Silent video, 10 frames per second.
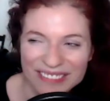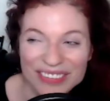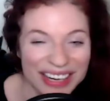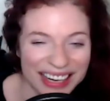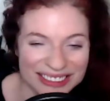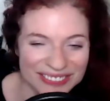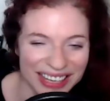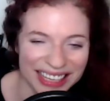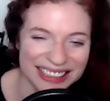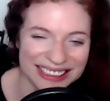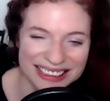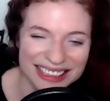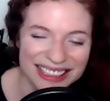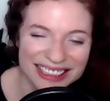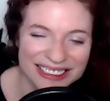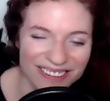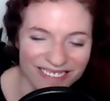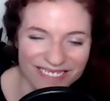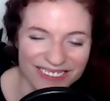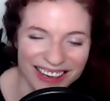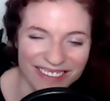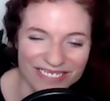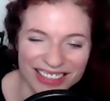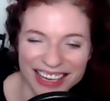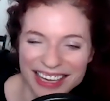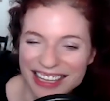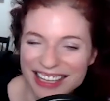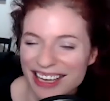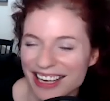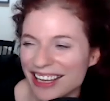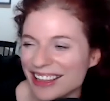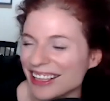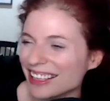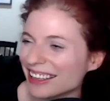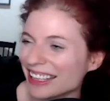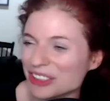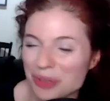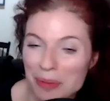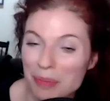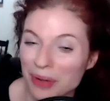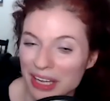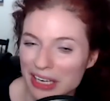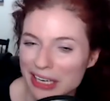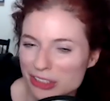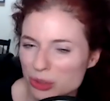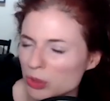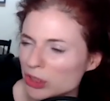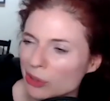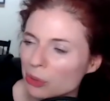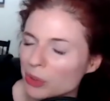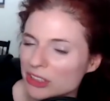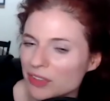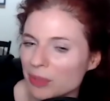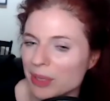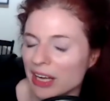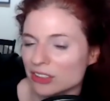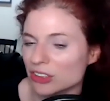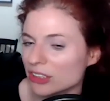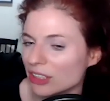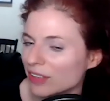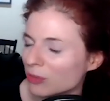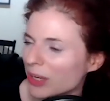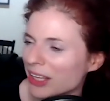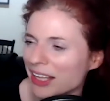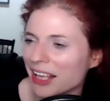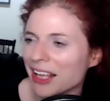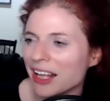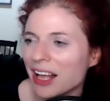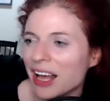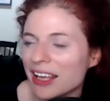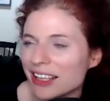But not as much. So, I think that's a great point. And it's always something to be conscious of. That's why like I get